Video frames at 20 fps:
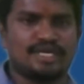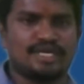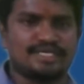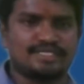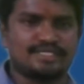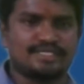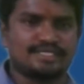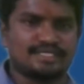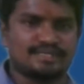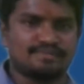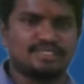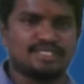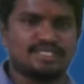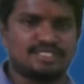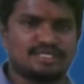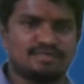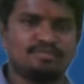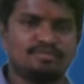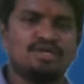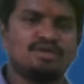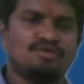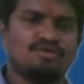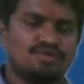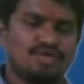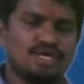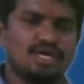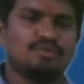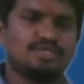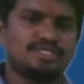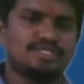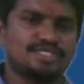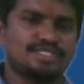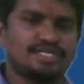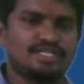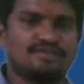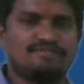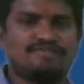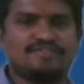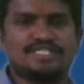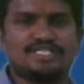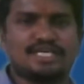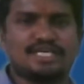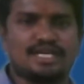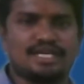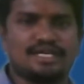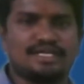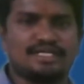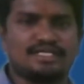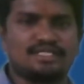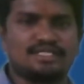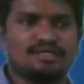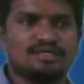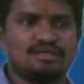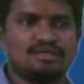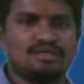at some system, we always take the physical address.